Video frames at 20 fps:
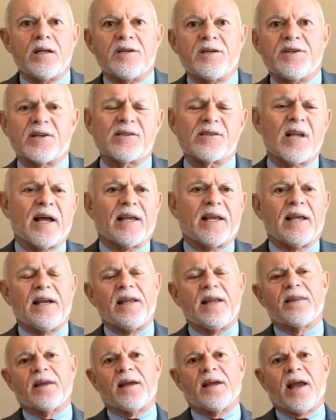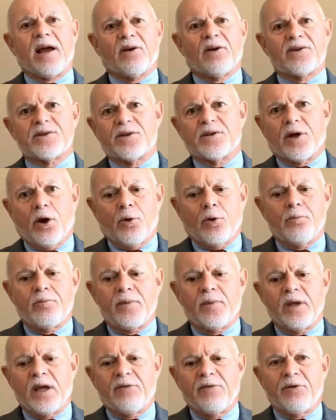Just like anything else though,
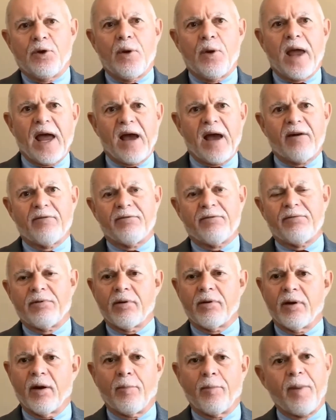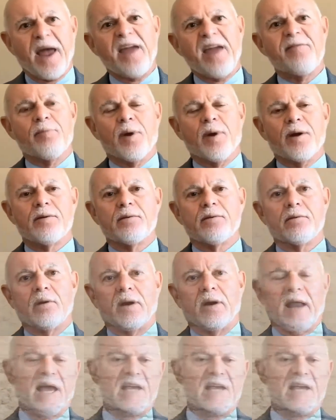if you have a pavement, an